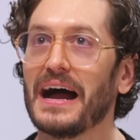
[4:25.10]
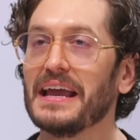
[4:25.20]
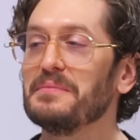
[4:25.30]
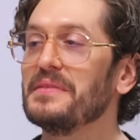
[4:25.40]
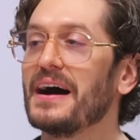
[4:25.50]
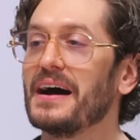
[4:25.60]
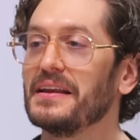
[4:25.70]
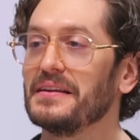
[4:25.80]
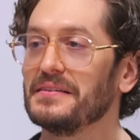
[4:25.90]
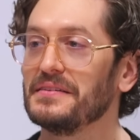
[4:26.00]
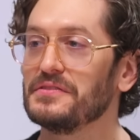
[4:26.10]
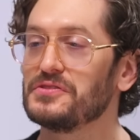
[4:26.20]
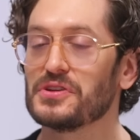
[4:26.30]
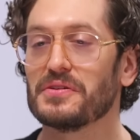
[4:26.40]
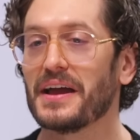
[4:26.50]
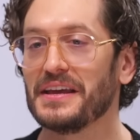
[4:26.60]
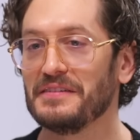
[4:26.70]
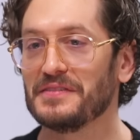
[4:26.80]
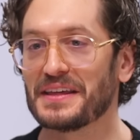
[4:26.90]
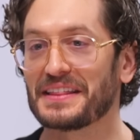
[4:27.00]
I am not so
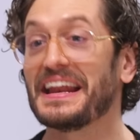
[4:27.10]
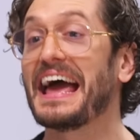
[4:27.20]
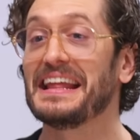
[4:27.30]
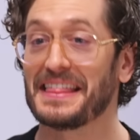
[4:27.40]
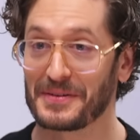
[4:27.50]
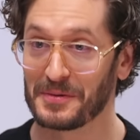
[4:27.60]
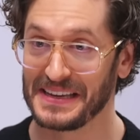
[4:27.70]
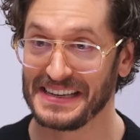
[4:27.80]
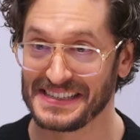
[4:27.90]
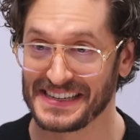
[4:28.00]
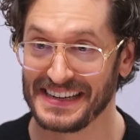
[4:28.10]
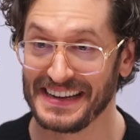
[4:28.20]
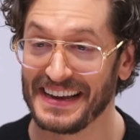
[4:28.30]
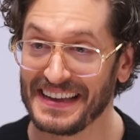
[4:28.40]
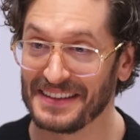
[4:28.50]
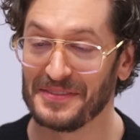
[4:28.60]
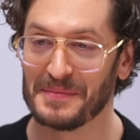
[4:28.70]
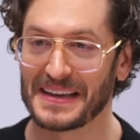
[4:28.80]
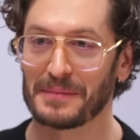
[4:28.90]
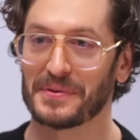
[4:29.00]
naive to think that anything will be easy in the
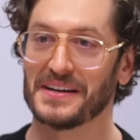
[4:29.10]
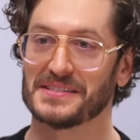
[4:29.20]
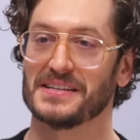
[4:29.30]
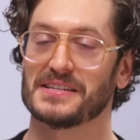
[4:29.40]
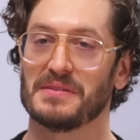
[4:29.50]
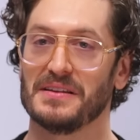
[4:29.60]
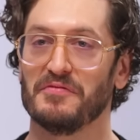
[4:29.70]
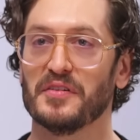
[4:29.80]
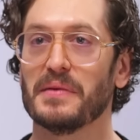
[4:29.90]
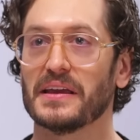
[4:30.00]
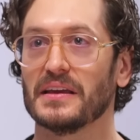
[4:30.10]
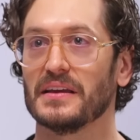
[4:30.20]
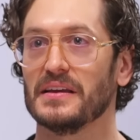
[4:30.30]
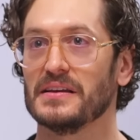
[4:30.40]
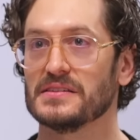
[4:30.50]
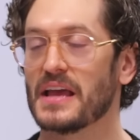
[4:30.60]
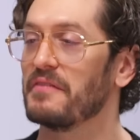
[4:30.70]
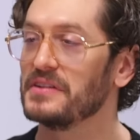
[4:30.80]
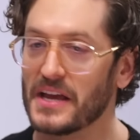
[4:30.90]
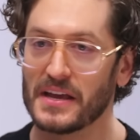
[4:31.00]
filmmaking process. I mean, filmmaking is,
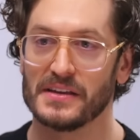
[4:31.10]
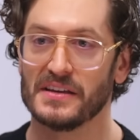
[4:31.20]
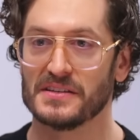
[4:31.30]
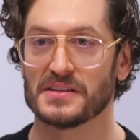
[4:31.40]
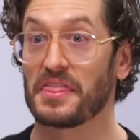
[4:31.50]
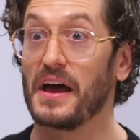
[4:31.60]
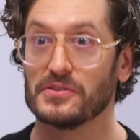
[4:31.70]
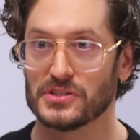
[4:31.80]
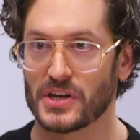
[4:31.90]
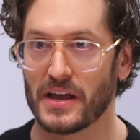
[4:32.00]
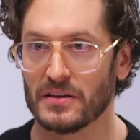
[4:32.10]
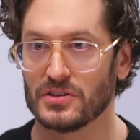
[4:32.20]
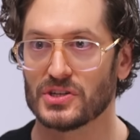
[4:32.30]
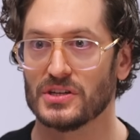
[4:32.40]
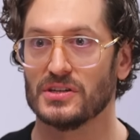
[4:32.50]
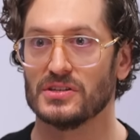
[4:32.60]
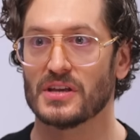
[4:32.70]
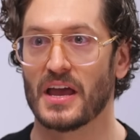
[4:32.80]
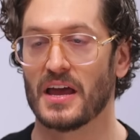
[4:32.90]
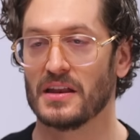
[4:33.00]
every day is a thousand challenges,
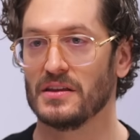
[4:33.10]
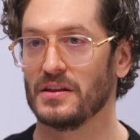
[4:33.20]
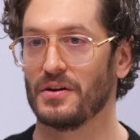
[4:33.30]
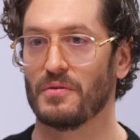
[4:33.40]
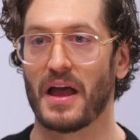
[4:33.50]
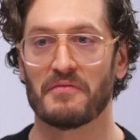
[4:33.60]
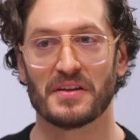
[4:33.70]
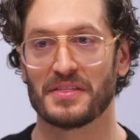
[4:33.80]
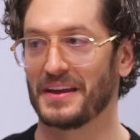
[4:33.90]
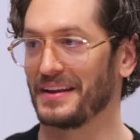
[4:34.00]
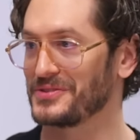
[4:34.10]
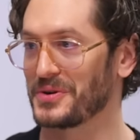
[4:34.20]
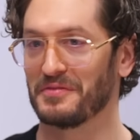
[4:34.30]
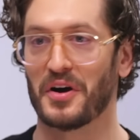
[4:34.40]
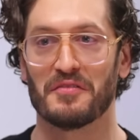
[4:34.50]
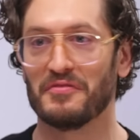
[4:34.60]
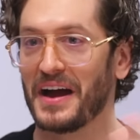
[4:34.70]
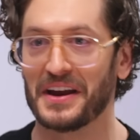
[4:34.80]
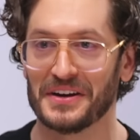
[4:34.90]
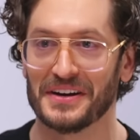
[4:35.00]
and, you know, everything sort of on
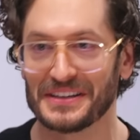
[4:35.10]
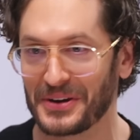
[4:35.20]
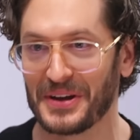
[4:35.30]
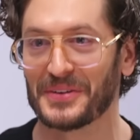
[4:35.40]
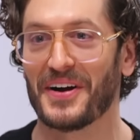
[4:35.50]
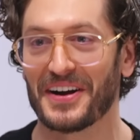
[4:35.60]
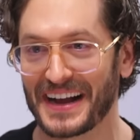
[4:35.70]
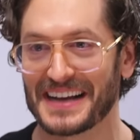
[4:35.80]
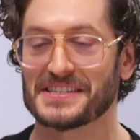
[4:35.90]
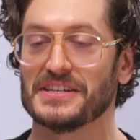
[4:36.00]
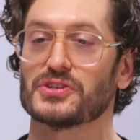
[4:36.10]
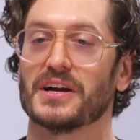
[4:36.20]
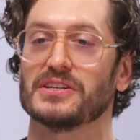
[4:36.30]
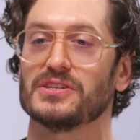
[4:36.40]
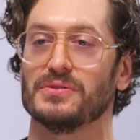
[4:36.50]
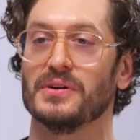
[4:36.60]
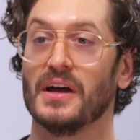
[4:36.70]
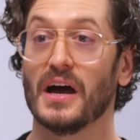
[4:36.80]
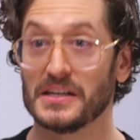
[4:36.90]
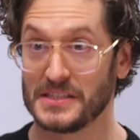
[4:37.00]
fire and going wrong constantly and trying to
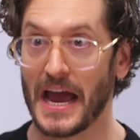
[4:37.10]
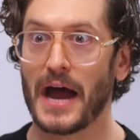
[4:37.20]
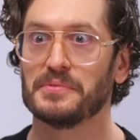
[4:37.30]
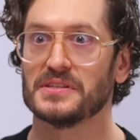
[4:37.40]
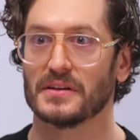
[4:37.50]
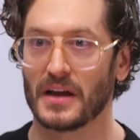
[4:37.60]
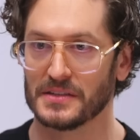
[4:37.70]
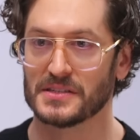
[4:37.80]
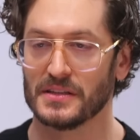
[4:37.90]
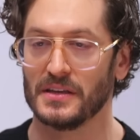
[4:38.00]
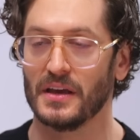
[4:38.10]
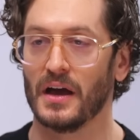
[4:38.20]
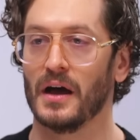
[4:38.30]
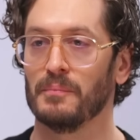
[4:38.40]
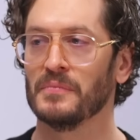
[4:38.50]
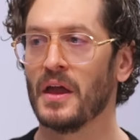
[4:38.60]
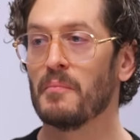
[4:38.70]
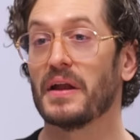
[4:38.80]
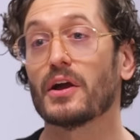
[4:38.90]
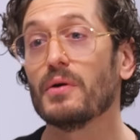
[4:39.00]
adapt constantly. Um,
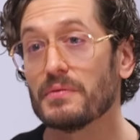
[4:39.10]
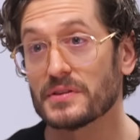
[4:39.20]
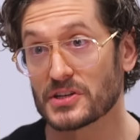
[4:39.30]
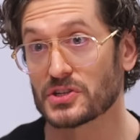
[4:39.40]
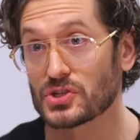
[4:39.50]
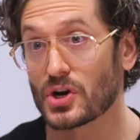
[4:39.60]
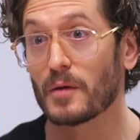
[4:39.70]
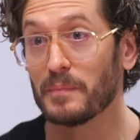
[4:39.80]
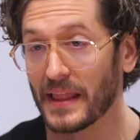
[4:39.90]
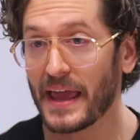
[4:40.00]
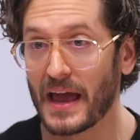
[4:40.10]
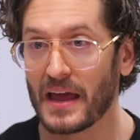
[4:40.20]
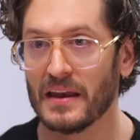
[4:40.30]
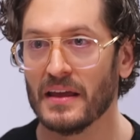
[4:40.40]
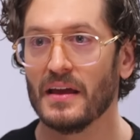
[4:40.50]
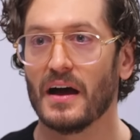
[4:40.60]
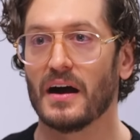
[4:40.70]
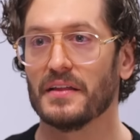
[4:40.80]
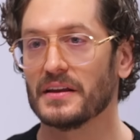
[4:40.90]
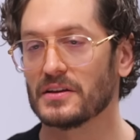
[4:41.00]
but I go in with such a strong plan
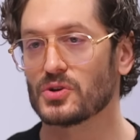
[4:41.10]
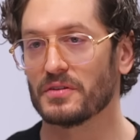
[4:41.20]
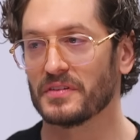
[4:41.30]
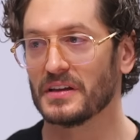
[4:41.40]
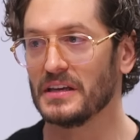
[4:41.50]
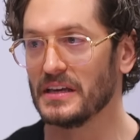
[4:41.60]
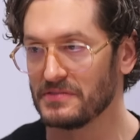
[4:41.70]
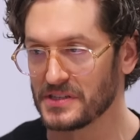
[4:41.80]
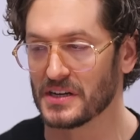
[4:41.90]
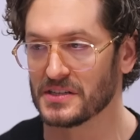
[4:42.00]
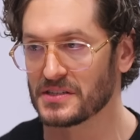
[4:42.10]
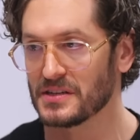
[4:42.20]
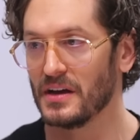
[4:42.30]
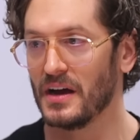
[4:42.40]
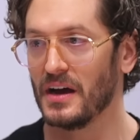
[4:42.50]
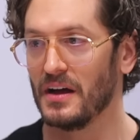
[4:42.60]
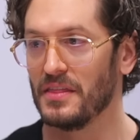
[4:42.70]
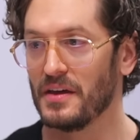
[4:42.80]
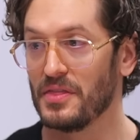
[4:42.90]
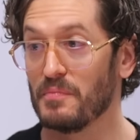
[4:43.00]
uh, that it sort of gives us uh,
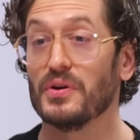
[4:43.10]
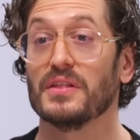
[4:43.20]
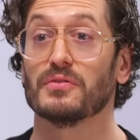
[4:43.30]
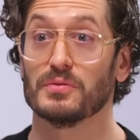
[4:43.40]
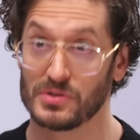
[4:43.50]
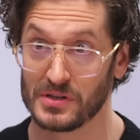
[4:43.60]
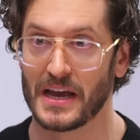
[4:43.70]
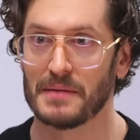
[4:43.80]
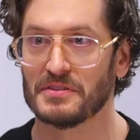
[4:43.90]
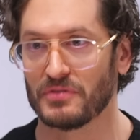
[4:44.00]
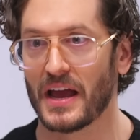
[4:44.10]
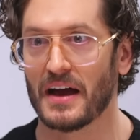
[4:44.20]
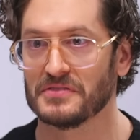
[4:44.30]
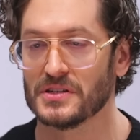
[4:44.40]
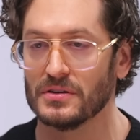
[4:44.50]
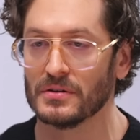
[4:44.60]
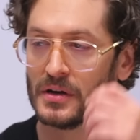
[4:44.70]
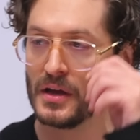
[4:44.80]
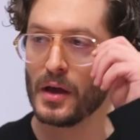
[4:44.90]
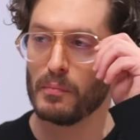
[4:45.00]
the, the breathing room to adapt if we have to.
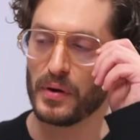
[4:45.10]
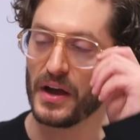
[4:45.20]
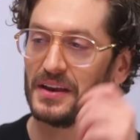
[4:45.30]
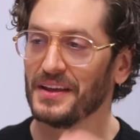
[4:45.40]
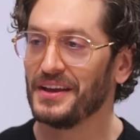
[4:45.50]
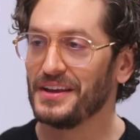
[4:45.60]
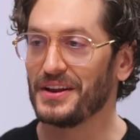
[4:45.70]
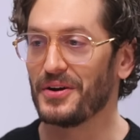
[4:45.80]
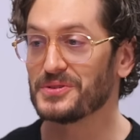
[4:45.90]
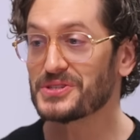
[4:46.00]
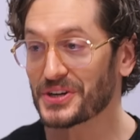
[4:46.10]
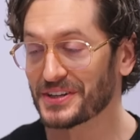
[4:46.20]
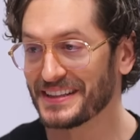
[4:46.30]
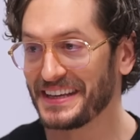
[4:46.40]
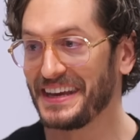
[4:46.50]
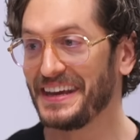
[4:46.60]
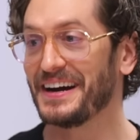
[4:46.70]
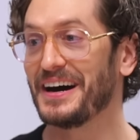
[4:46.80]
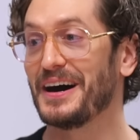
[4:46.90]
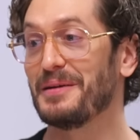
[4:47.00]
But, you know, certainly
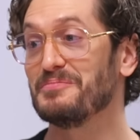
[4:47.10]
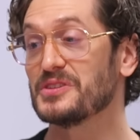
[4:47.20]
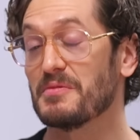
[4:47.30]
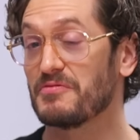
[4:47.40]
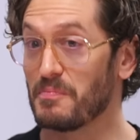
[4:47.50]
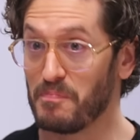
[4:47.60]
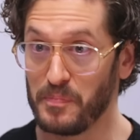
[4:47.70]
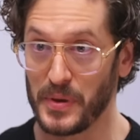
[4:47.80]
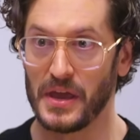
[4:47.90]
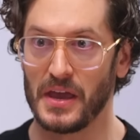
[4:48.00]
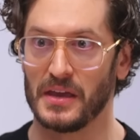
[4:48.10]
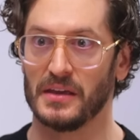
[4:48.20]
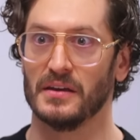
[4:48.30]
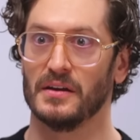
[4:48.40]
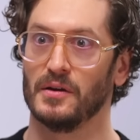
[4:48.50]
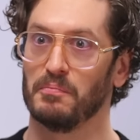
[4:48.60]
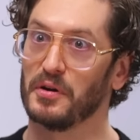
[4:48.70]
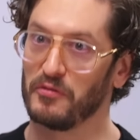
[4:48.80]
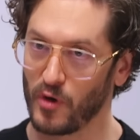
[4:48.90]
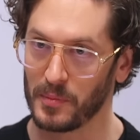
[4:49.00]
um, some of the big
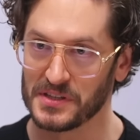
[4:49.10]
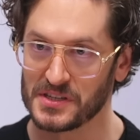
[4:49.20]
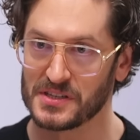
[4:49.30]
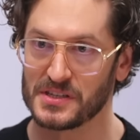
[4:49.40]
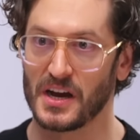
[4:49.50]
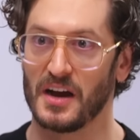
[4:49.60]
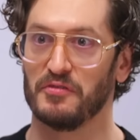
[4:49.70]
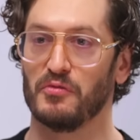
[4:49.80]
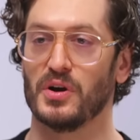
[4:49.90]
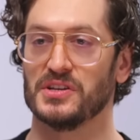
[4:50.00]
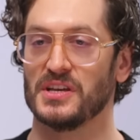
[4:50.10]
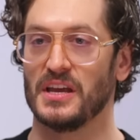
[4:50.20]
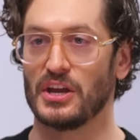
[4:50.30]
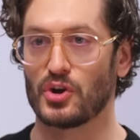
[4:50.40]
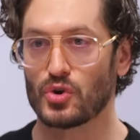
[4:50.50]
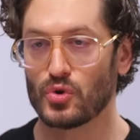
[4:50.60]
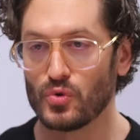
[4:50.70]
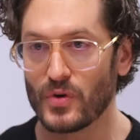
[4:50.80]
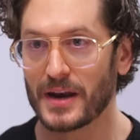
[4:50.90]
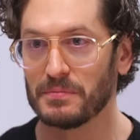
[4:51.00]
performance stuff was
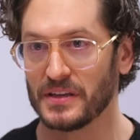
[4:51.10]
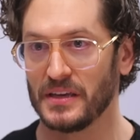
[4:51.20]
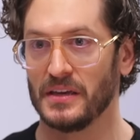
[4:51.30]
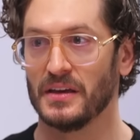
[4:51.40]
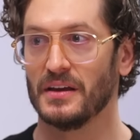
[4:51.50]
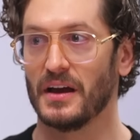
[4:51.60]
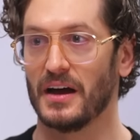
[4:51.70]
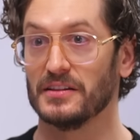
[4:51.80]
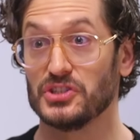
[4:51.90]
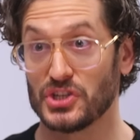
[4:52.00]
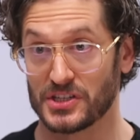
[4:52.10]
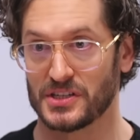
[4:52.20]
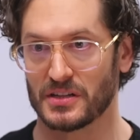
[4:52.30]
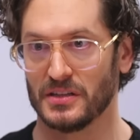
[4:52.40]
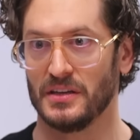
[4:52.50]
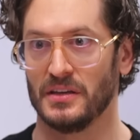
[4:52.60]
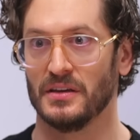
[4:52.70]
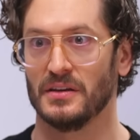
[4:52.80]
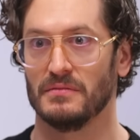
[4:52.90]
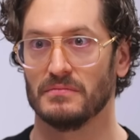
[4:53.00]
incredibly uh, logistically
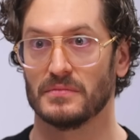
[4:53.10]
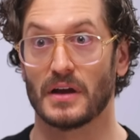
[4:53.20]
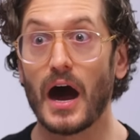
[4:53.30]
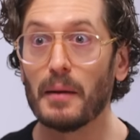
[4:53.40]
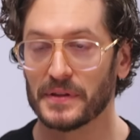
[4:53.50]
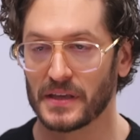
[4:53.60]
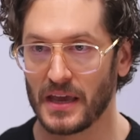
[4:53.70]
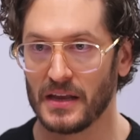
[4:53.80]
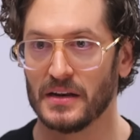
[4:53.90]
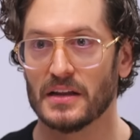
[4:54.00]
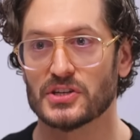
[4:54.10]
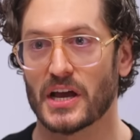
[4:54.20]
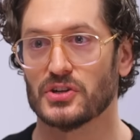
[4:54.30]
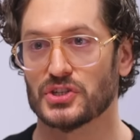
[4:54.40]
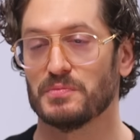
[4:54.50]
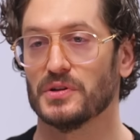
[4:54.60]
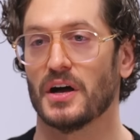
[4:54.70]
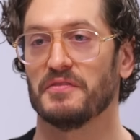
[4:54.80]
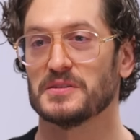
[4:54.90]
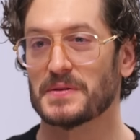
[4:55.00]
complicated and challenging to pull
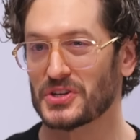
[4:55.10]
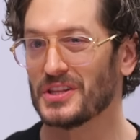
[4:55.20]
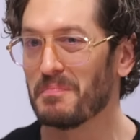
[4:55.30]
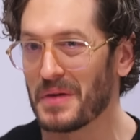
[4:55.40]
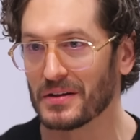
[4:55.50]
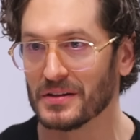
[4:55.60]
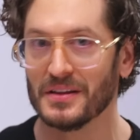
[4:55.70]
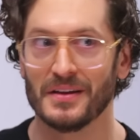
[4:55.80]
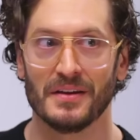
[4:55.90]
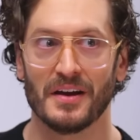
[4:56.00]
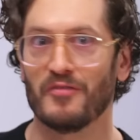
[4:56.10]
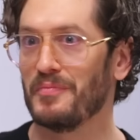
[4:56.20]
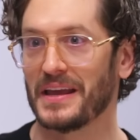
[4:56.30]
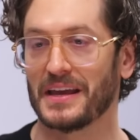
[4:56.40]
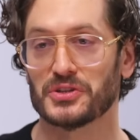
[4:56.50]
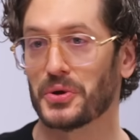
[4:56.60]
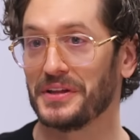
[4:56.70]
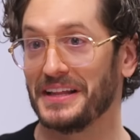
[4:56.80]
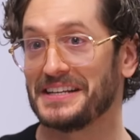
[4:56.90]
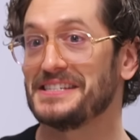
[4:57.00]
off, especially in the middle of making a
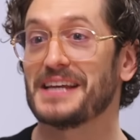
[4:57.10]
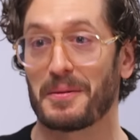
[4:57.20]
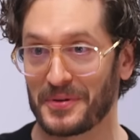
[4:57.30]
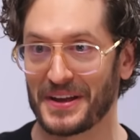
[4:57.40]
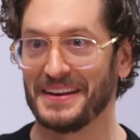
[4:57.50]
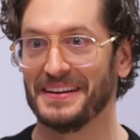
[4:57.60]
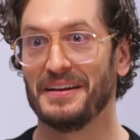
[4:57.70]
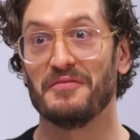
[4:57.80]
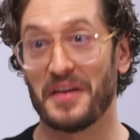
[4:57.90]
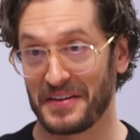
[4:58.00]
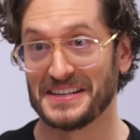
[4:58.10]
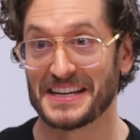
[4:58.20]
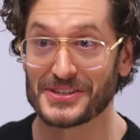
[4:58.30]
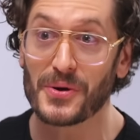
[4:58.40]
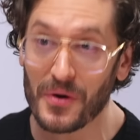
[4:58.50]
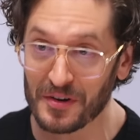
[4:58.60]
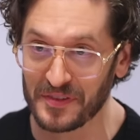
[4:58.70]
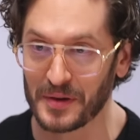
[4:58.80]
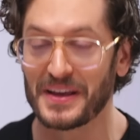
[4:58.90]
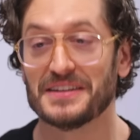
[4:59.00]
totally like separate very intense horror
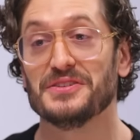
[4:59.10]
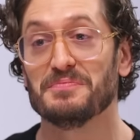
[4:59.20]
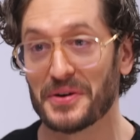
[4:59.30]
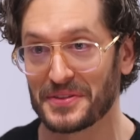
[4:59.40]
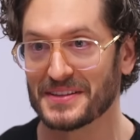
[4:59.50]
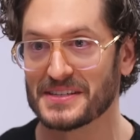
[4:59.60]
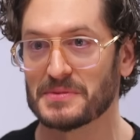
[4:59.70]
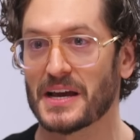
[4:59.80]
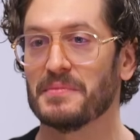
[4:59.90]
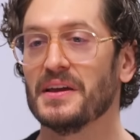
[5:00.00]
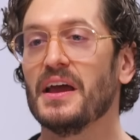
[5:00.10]
film, we had to do both at the same time.